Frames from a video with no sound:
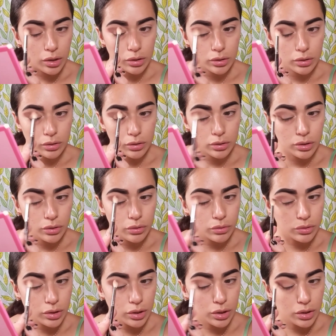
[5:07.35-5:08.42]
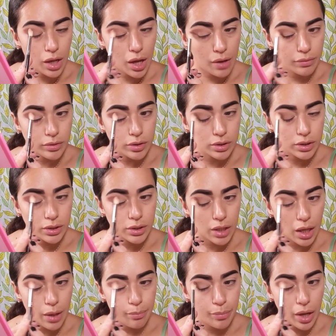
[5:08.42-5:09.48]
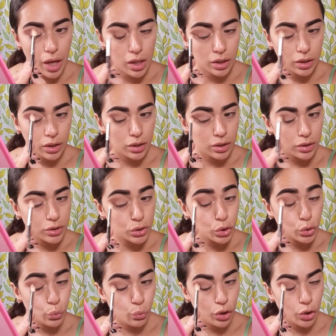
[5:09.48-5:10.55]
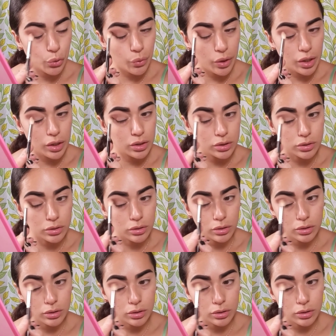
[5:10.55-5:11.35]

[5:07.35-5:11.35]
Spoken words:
You don't need to have the same palette to recreate this look.